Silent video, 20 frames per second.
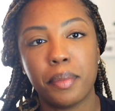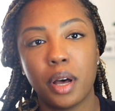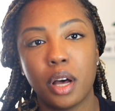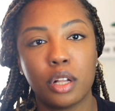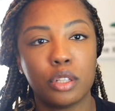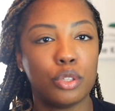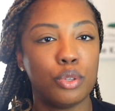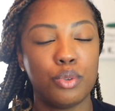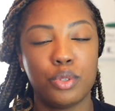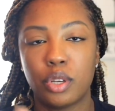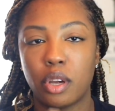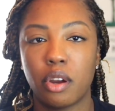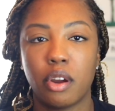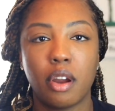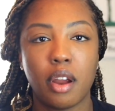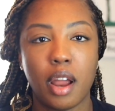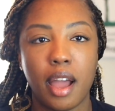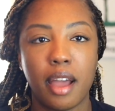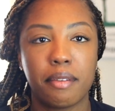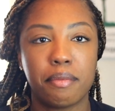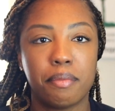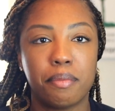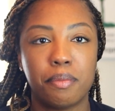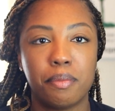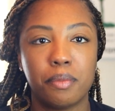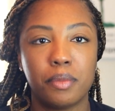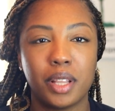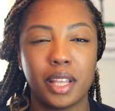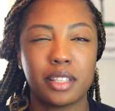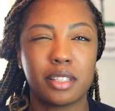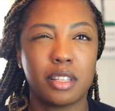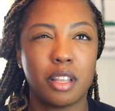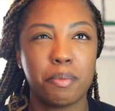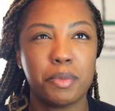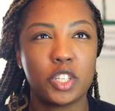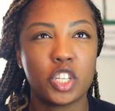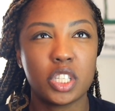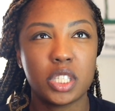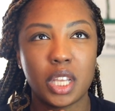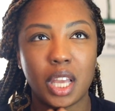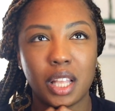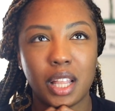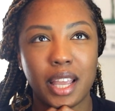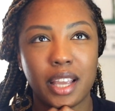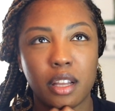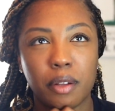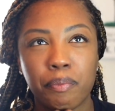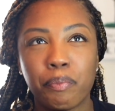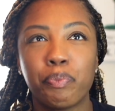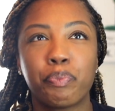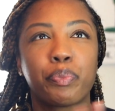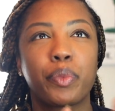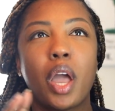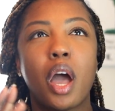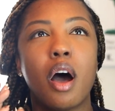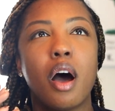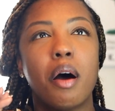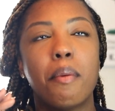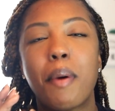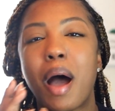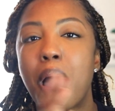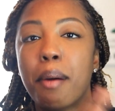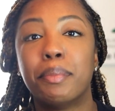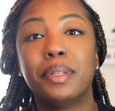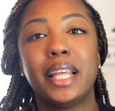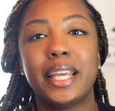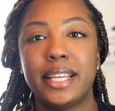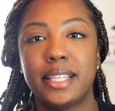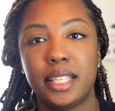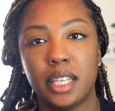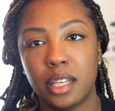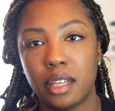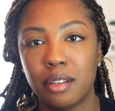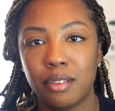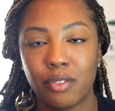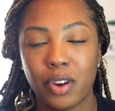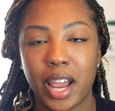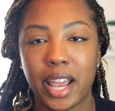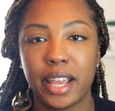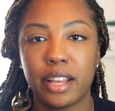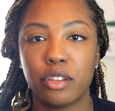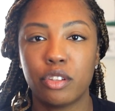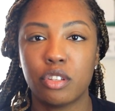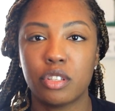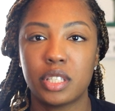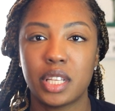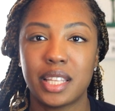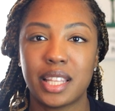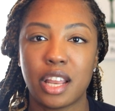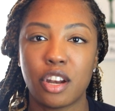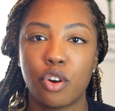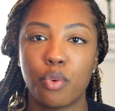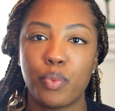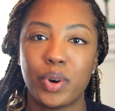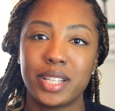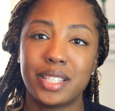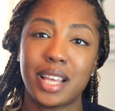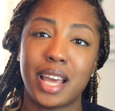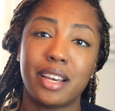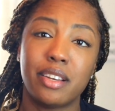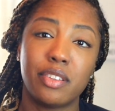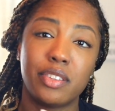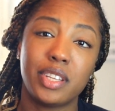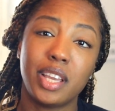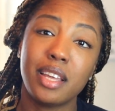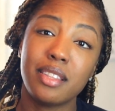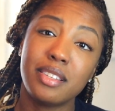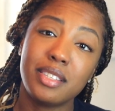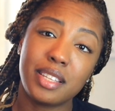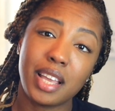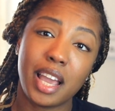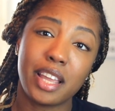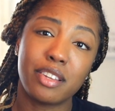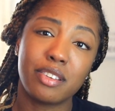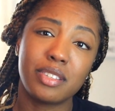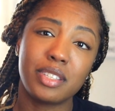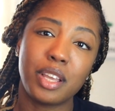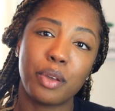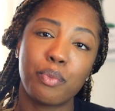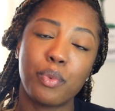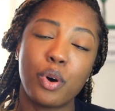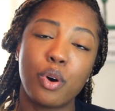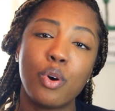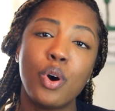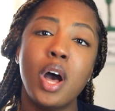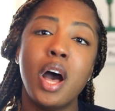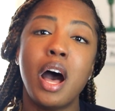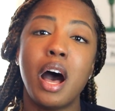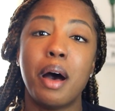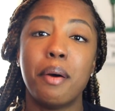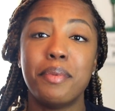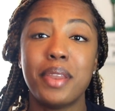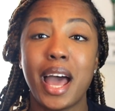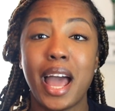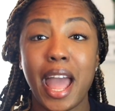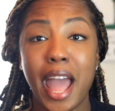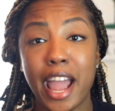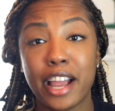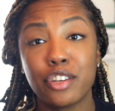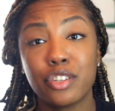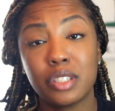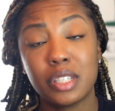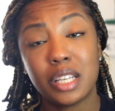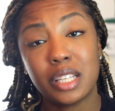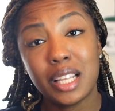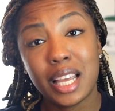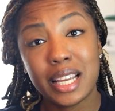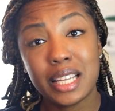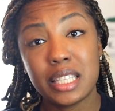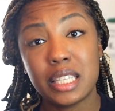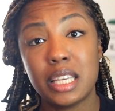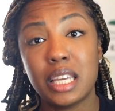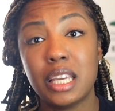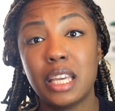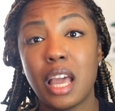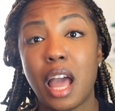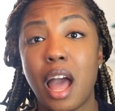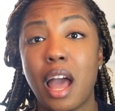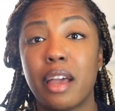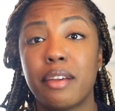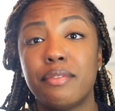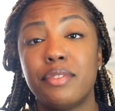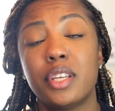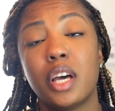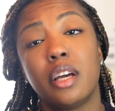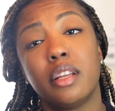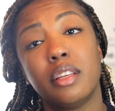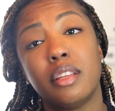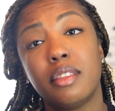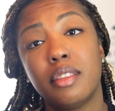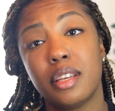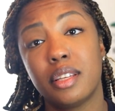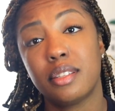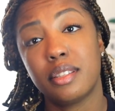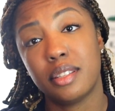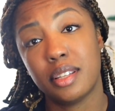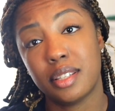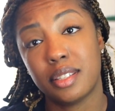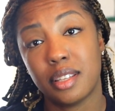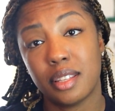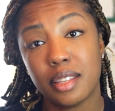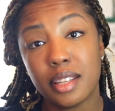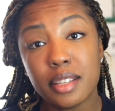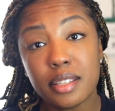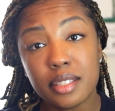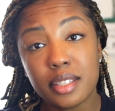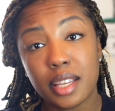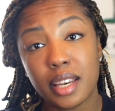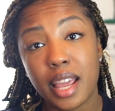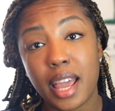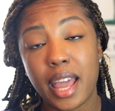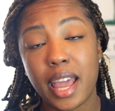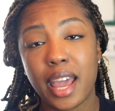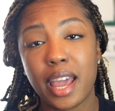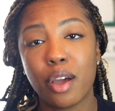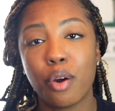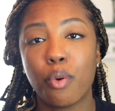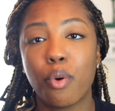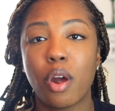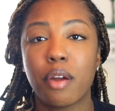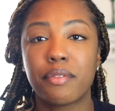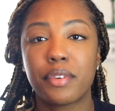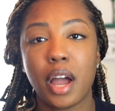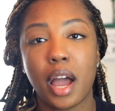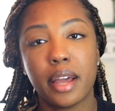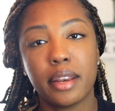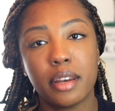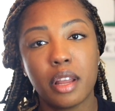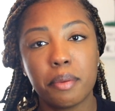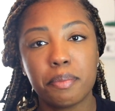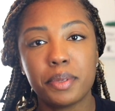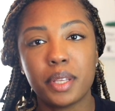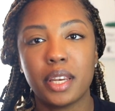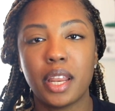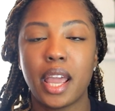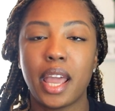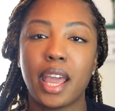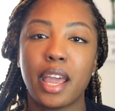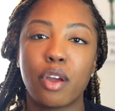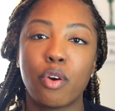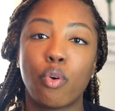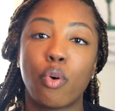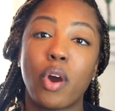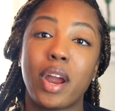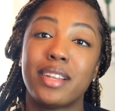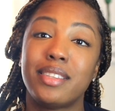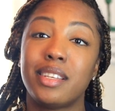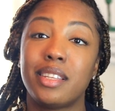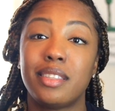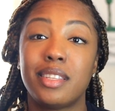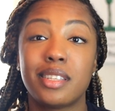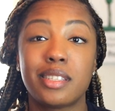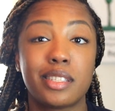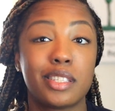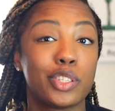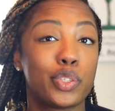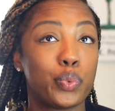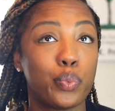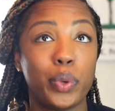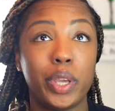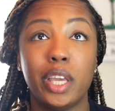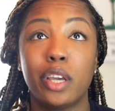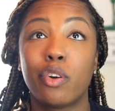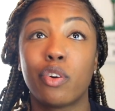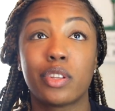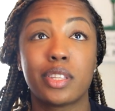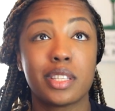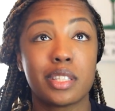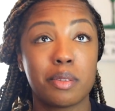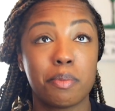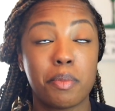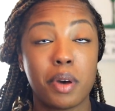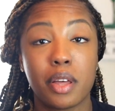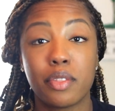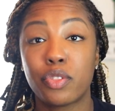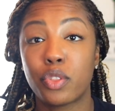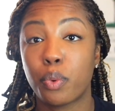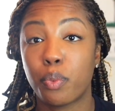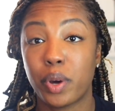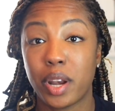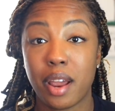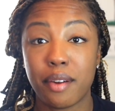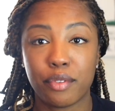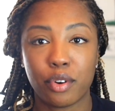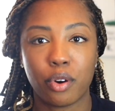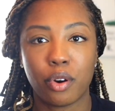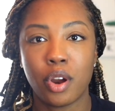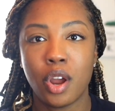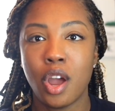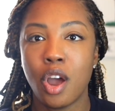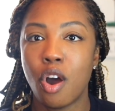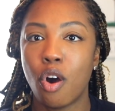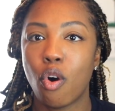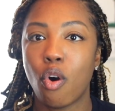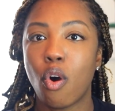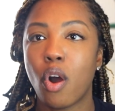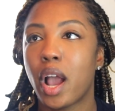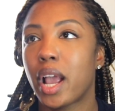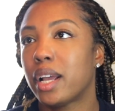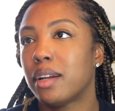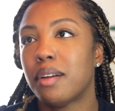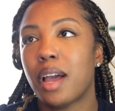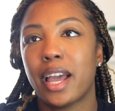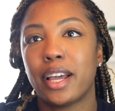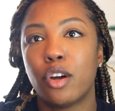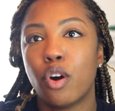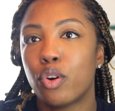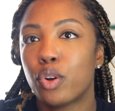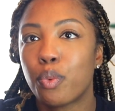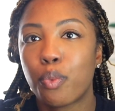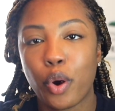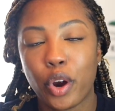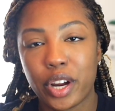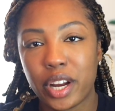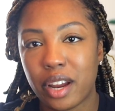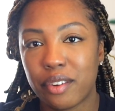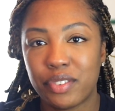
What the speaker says: a loser. Let me just say, like, I'm lazy, right? You'll say that on one side. And on the other side, you'll say, well, I'm not actually lazy. I've done this, this, and this today, or I've gotten up today, or I did this week, or this month, or whatever, or I go to work